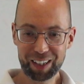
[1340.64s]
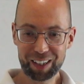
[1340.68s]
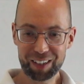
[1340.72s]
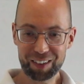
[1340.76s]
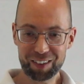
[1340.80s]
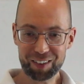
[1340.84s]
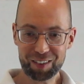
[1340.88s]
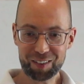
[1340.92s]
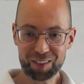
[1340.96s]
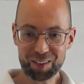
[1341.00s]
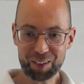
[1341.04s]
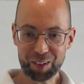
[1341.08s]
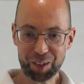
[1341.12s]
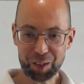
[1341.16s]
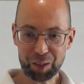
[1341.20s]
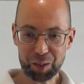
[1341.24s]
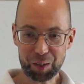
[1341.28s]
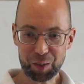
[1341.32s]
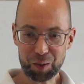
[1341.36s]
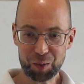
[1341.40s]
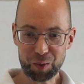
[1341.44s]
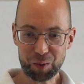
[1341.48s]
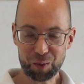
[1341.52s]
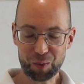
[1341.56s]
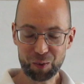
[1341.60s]

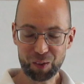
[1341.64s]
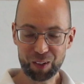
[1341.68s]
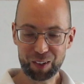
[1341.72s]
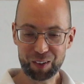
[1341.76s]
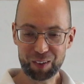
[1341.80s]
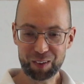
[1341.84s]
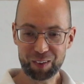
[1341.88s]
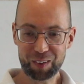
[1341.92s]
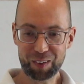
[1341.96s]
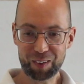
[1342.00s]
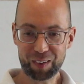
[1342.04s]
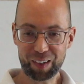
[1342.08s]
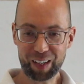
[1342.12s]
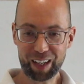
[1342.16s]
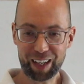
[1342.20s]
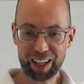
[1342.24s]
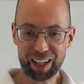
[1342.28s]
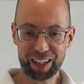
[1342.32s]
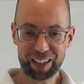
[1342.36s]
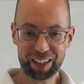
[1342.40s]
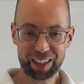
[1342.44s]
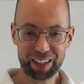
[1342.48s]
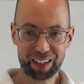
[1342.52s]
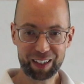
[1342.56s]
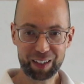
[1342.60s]
So
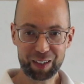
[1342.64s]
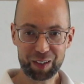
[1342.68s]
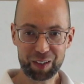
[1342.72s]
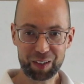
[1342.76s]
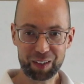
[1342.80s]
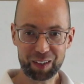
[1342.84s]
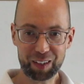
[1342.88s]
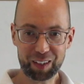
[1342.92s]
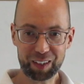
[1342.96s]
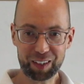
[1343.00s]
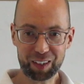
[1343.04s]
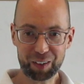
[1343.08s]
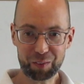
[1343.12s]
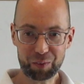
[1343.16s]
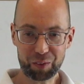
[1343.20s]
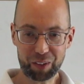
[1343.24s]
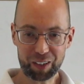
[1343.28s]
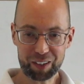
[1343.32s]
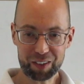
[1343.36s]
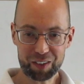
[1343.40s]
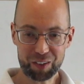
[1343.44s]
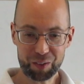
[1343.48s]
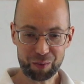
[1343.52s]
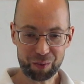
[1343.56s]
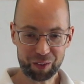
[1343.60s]
then, like, if you
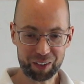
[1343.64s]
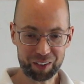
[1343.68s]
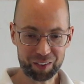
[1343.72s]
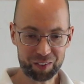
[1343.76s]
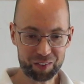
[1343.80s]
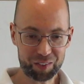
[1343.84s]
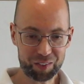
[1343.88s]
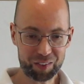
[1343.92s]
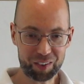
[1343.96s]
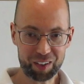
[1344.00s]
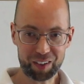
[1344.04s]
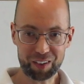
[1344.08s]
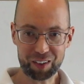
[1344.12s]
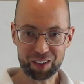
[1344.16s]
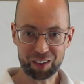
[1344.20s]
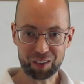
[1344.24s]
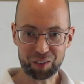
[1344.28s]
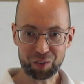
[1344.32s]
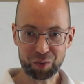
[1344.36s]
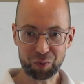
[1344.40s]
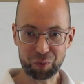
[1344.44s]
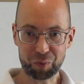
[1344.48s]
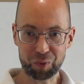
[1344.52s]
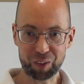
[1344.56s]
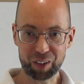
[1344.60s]
actually want to see
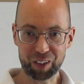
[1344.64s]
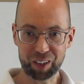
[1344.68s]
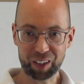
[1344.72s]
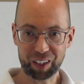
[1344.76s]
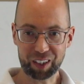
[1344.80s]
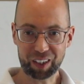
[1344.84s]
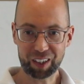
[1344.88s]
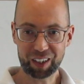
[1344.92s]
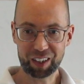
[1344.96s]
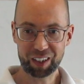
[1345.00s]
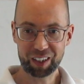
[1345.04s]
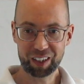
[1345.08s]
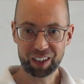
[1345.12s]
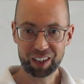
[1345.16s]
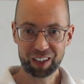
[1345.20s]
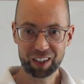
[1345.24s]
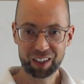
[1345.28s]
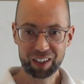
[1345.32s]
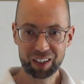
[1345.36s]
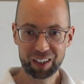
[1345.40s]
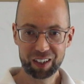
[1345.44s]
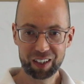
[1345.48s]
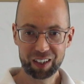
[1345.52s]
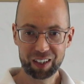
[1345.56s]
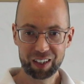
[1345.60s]
this work,
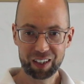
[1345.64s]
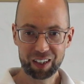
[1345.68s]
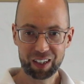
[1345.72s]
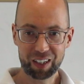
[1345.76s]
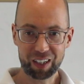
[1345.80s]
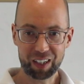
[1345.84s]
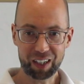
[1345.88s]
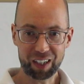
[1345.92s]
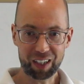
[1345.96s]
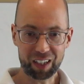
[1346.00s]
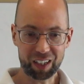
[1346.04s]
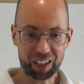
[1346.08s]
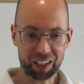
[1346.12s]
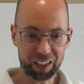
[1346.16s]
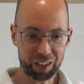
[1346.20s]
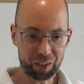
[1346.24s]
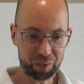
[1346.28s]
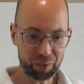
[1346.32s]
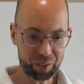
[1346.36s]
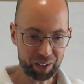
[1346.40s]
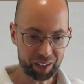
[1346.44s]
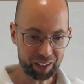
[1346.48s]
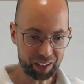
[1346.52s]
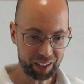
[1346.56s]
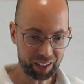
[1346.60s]

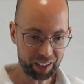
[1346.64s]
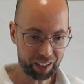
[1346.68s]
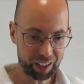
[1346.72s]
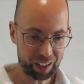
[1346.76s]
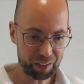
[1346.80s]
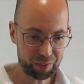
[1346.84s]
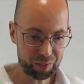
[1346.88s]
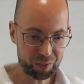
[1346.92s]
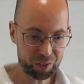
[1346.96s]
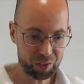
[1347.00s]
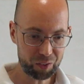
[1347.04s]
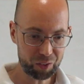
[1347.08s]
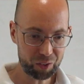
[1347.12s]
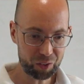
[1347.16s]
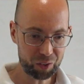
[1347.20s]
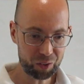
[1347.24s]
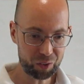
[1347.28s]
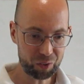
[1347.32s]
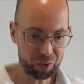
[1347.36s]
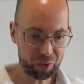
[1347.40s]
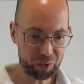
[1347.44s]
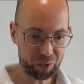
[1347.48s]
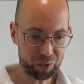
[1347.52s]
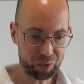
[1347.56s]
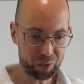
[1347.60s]
wait, I have
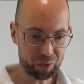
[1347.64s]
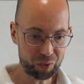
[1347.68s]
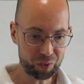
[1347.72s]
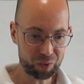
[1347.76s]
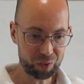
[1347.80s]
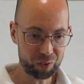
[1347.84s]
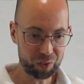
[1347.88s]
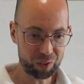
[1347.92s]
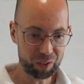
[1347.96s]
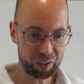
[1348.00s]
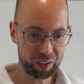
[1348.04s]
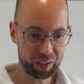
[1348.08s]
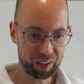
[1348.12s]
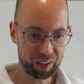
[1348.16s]
to,